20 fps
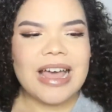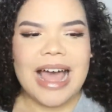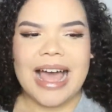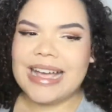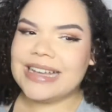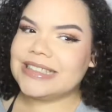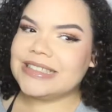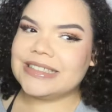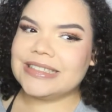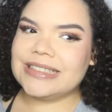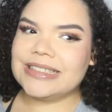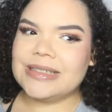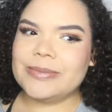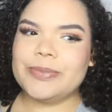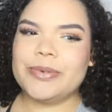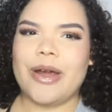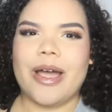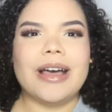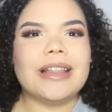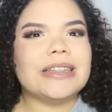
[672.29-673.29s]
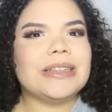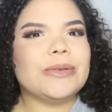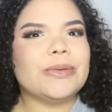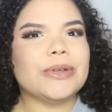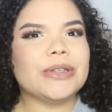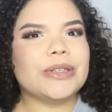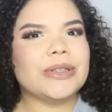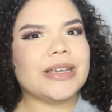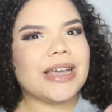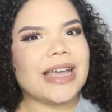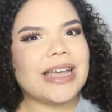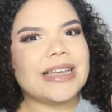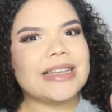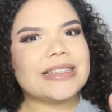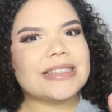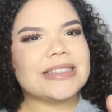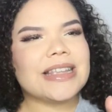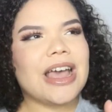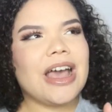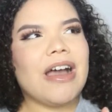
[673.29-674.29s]
Actually, probably when you
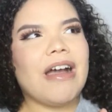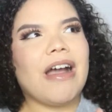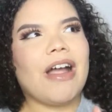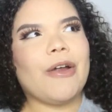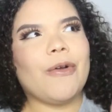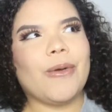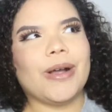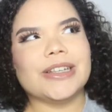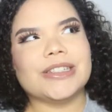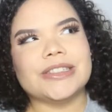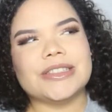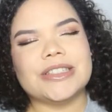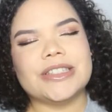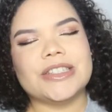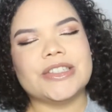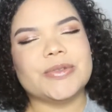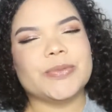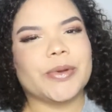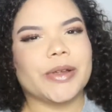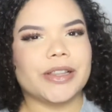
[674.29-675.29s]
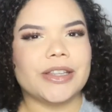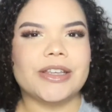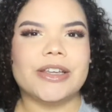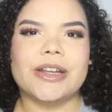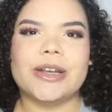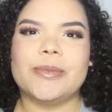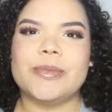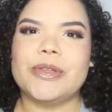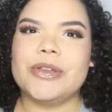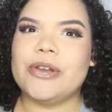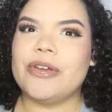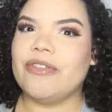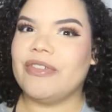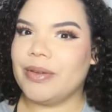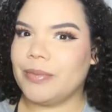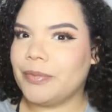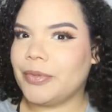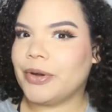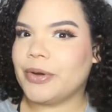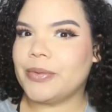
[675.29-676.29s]
guys are watching this, probably gonna be
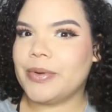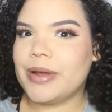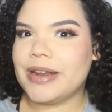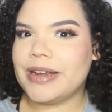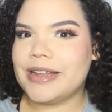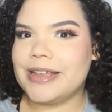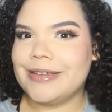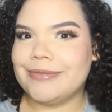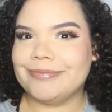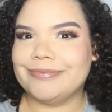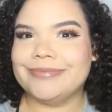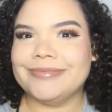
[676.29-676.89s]
November already.